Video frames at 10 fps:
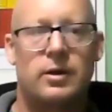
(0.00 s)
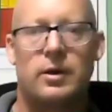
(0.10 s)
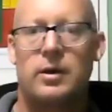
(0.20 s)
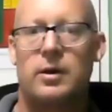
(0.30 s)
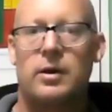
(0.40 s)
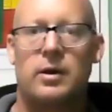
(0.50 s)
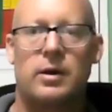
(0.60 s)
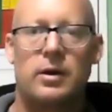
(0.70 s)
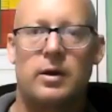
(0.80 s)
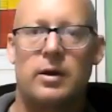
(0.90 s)

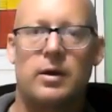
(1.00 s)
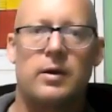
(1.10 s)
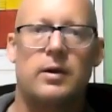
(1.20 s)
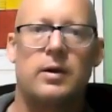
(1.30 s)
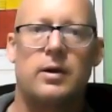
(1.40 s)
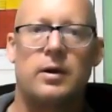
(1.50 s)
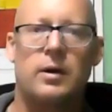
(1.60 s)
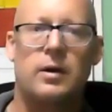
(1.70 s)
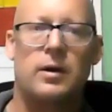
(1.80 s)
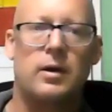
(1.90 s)

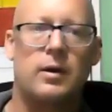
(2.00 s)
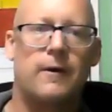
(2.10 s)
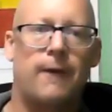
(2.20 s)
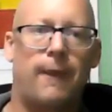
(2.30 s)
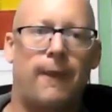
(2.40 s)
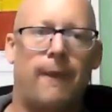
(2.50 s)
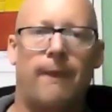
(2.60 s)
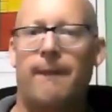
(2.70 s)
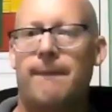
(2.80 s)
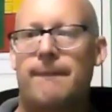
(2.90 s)

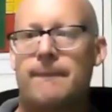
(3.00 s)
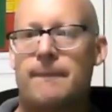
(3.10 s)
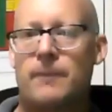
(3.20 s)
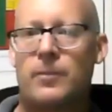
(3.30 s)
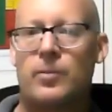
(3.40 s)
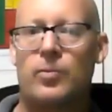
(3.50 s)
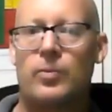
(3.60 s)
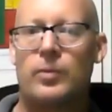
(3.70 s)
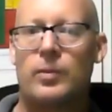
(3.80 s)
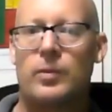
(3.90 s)

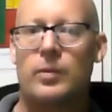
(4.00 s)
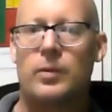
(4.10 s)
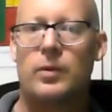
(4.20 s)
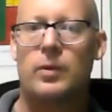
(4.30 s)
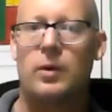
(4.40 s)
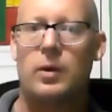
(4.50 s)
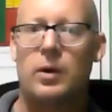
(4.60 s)
(no one is talking)